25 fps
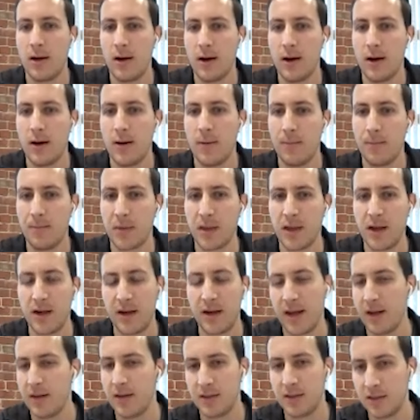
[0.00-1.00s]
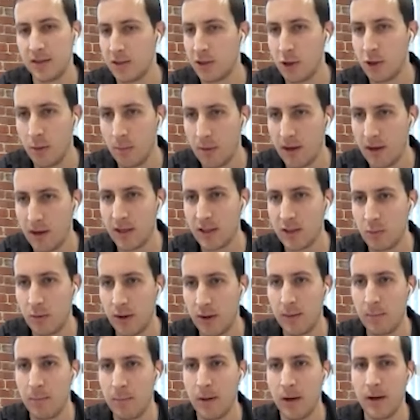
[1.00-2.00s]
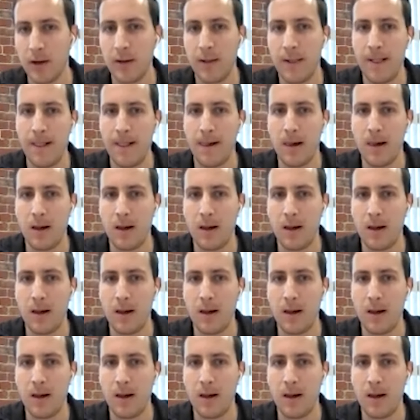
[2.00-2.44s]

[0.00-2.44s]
And again, this is the Kubernetes way, but